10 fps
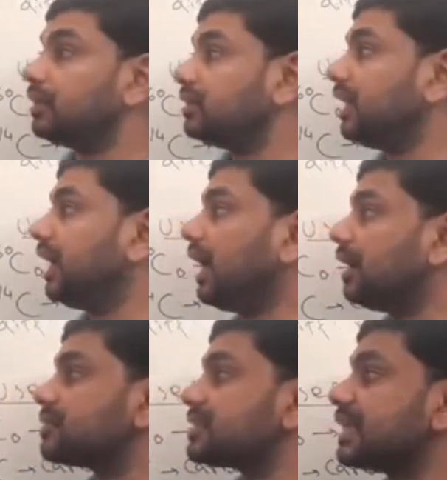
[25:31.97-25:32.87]
They
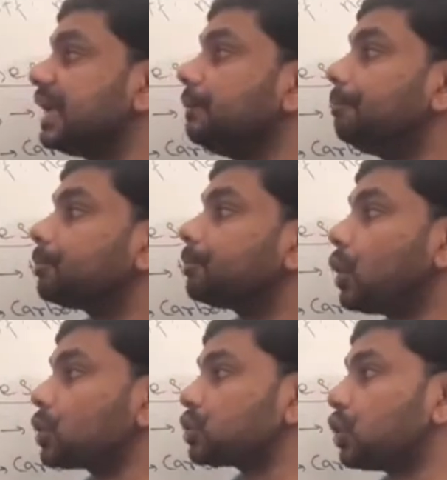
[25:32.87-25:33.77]
have same
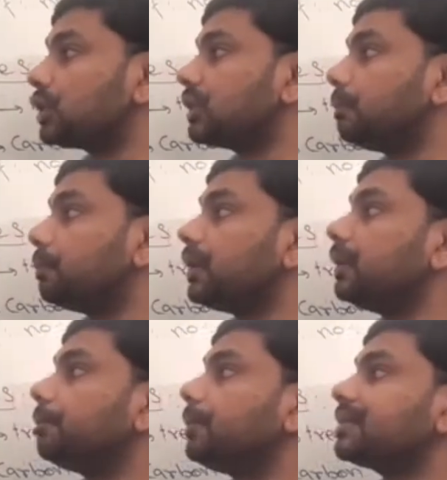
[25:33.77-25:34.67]
proton
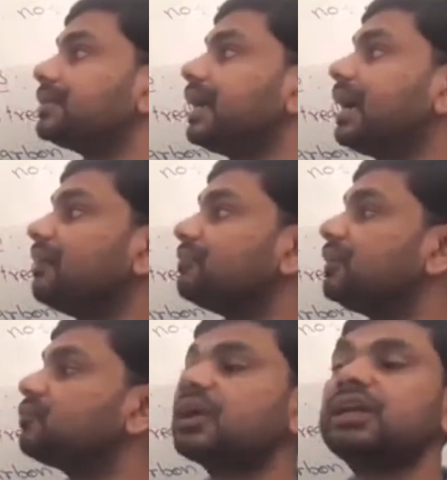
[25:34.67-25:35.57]
number, but they have
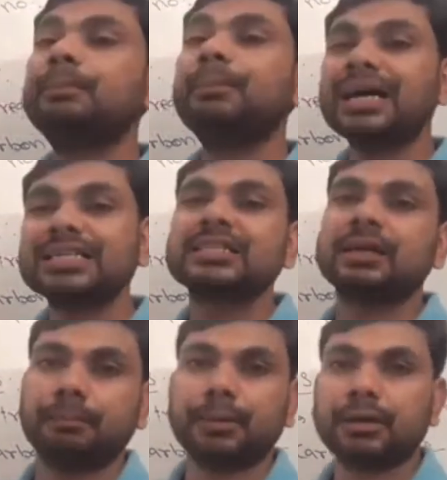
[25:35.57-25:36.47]
different mass
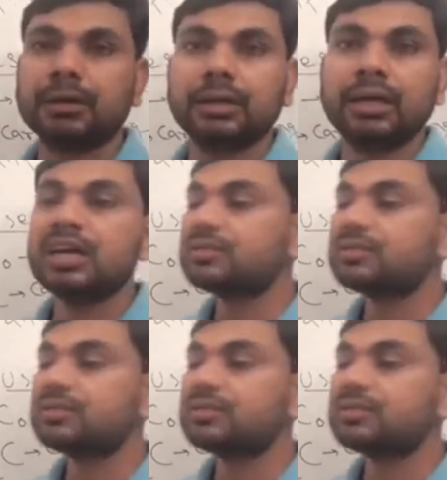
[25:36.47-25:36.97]
number.